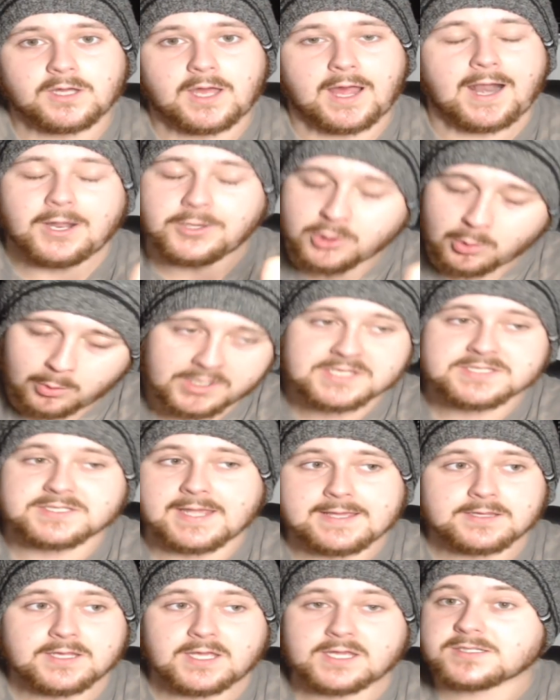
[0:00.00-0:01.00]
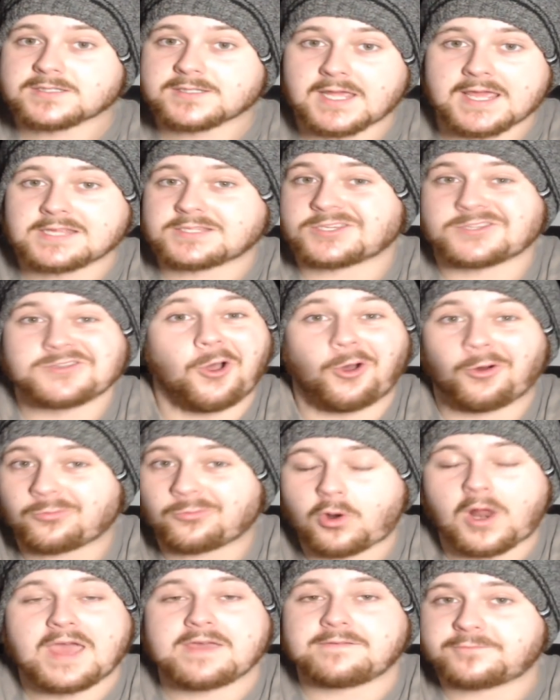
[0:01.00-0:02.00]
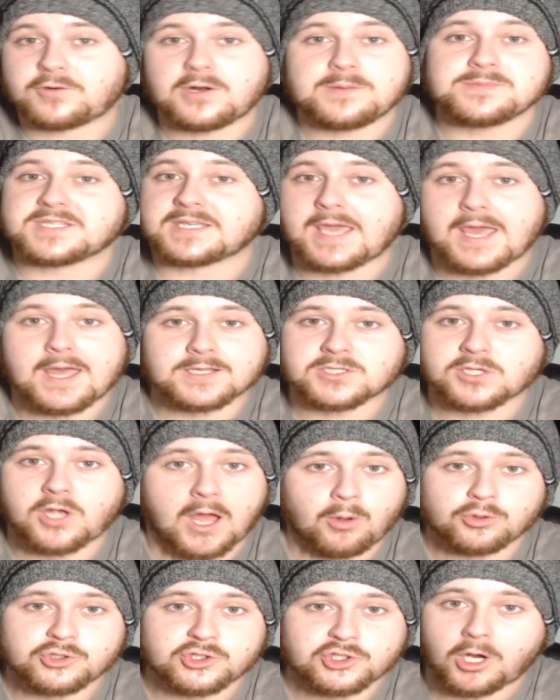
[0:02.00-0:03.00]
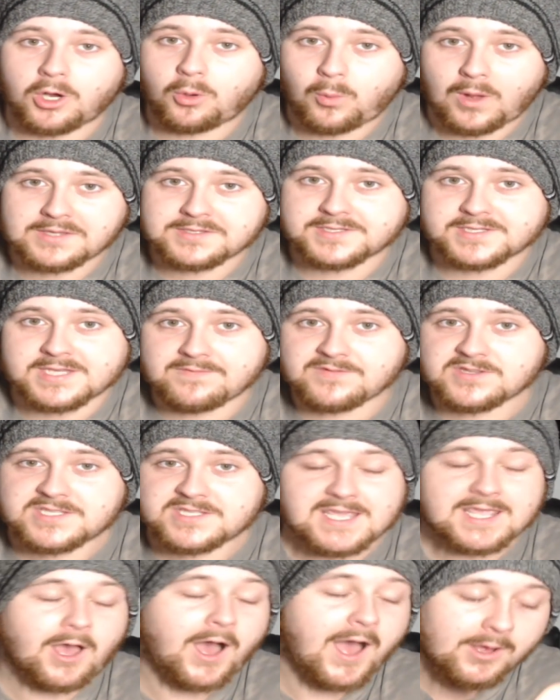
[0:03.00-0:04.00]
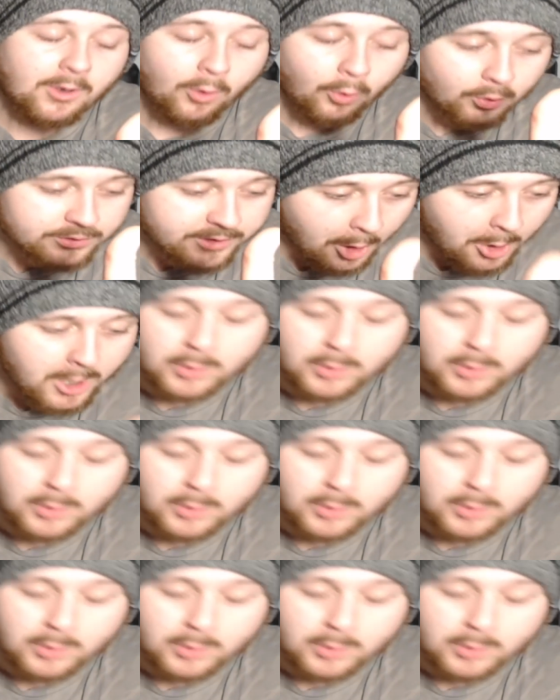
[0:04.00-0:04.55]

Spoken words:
I do want to say this. It's not right for him to get a title shot at 170. Although